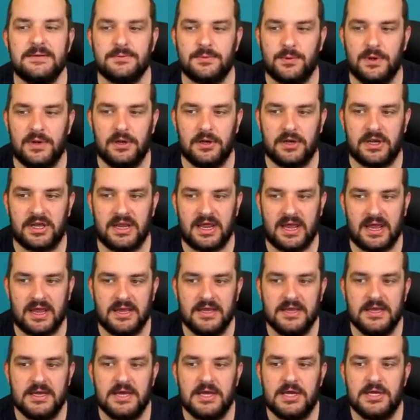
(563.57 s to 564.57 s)
we're looking at.
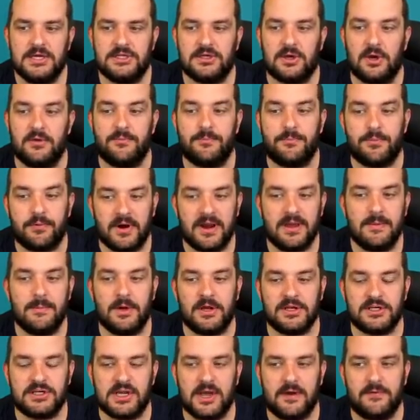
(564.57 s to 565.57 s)
So I've pretty
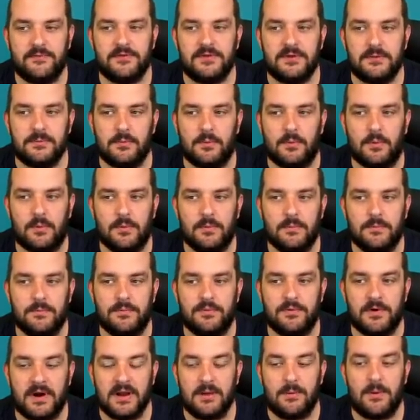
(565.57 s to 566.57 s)
much covered them
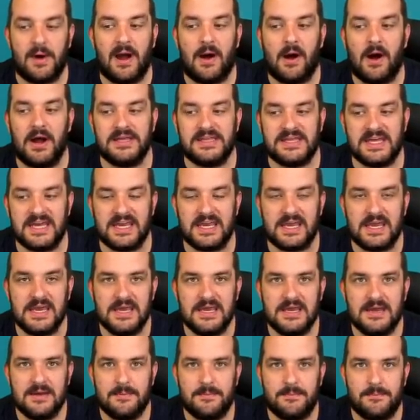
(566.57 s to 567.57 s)
pretty well. I think
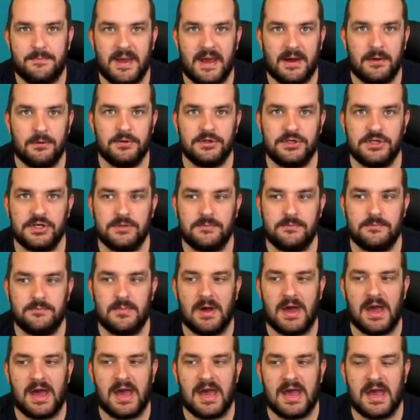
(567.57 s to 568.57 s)
Belgium
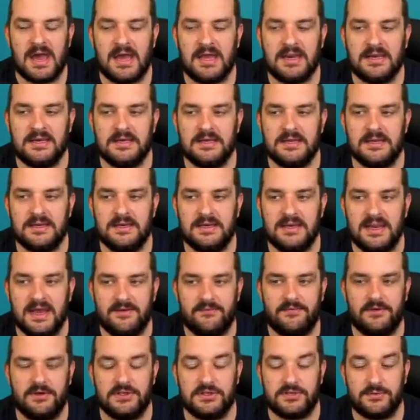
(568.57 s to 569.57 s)
and
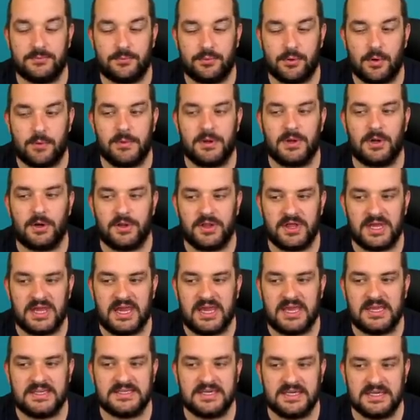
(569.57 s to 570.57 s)
Netherlands have probably got the
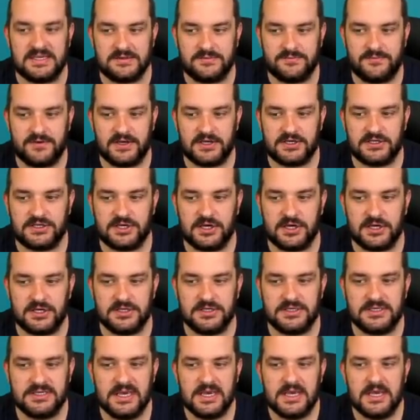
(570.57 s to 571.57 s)
easiest
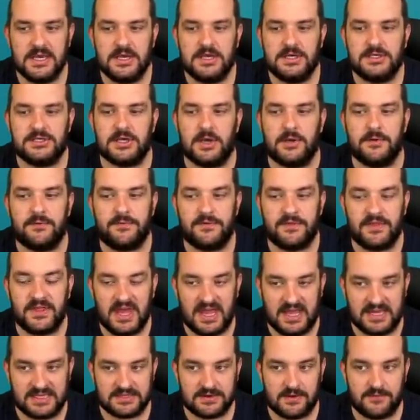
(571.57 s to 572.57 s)
fixtures. So for
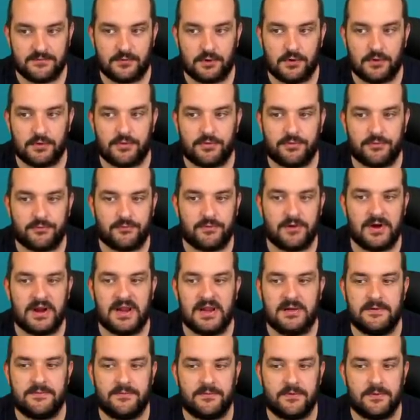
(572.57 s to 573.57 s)
this, I've got
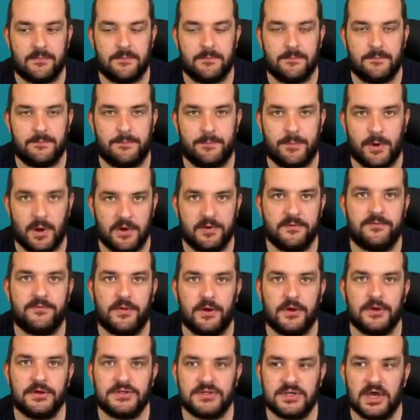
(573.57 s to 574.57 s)
three from both
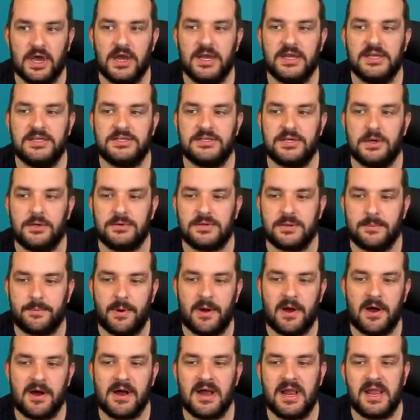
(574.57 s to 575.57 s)
those sides. So
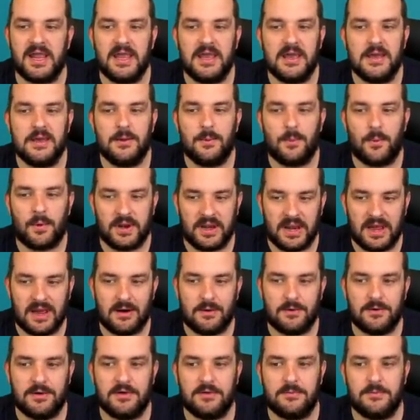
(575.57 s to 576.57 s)
Depay,
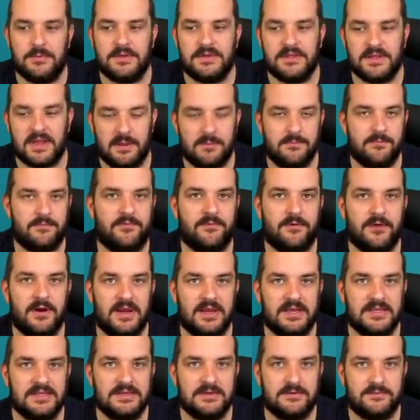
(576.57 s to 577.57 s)
Wijnaldum, and
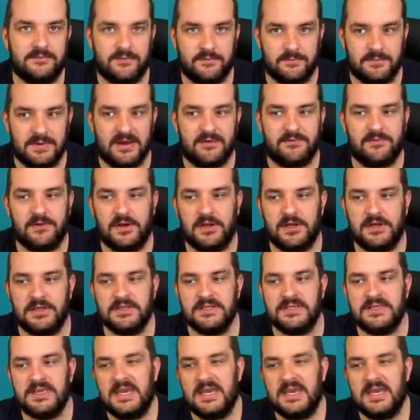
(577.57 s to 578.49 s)
Dumfries from Netherlands,